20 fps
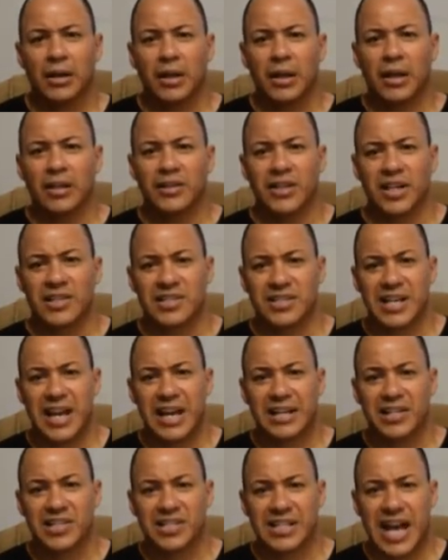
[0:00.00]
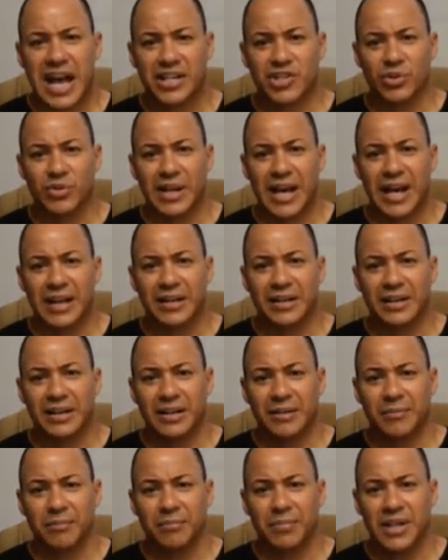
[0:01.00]
It does say in the statute that
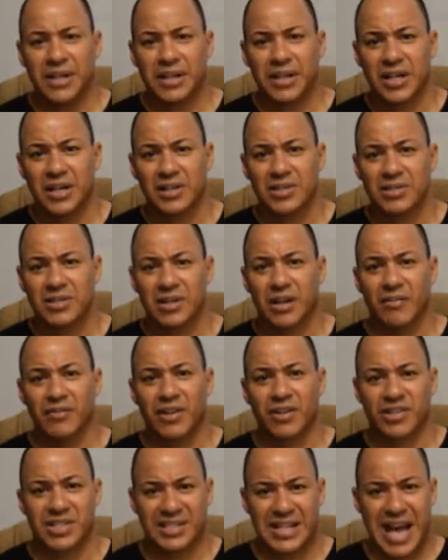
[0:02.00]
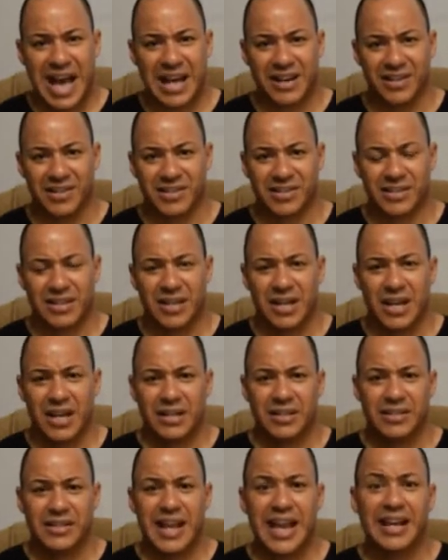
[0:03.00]
because of their status,
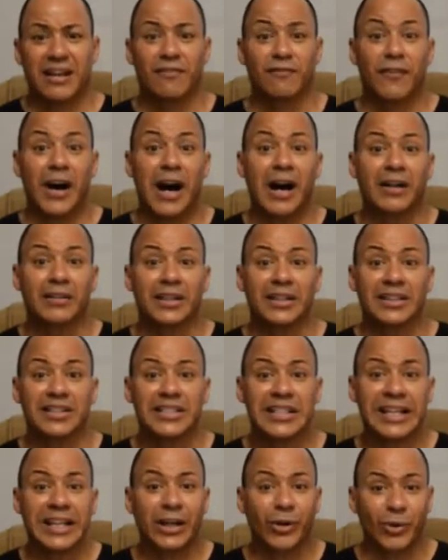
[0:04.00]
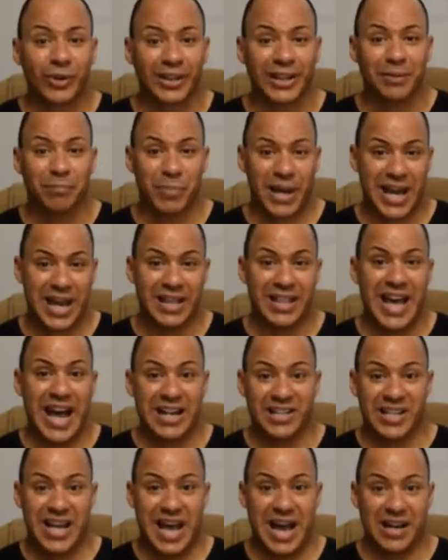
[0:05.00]
they can voluntarily pay
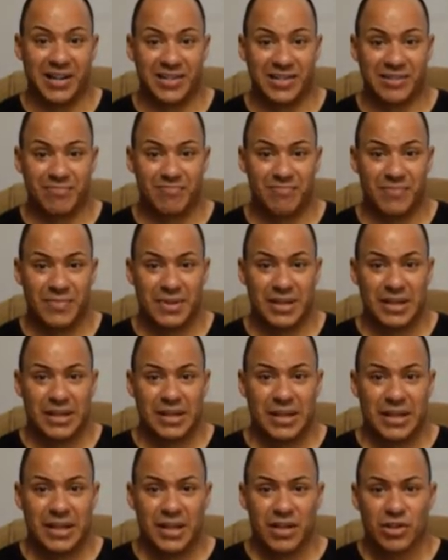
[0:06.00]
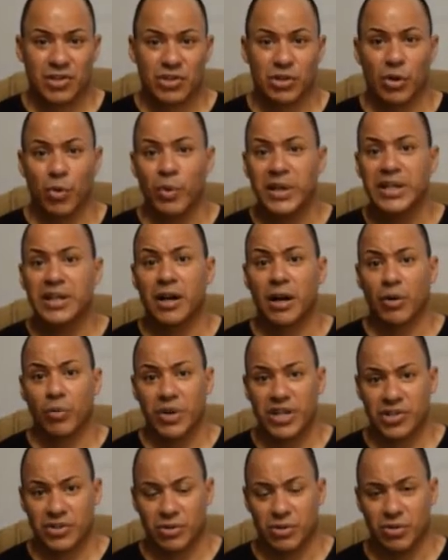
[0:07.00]
that tax. So we did our
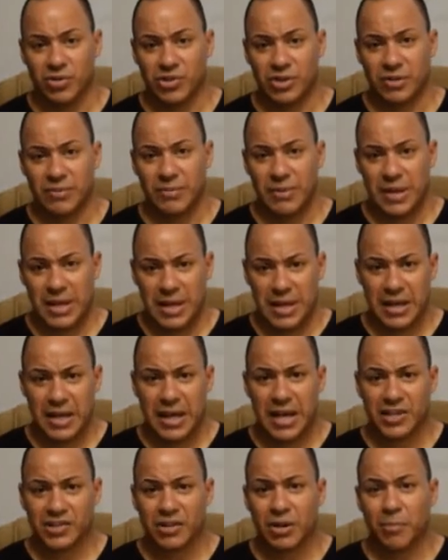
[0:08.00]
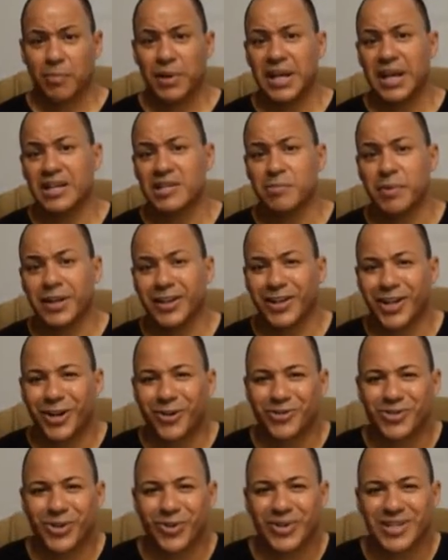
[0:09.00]
research. SRP has been in
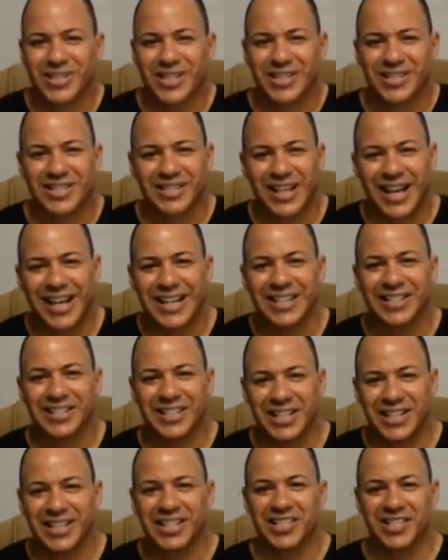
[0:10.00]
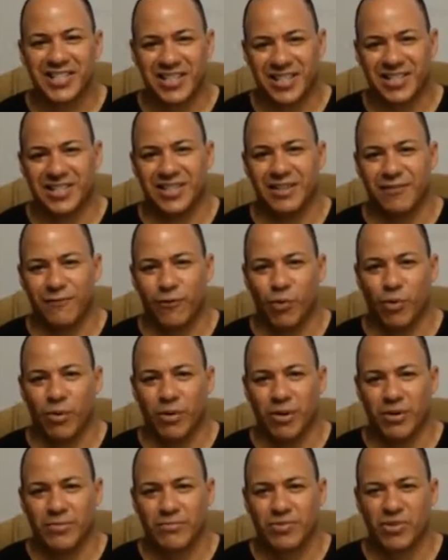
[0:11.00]
Arizona since
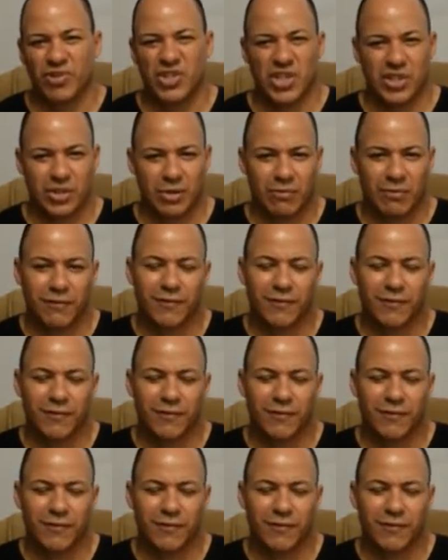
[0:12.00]
1964, so just over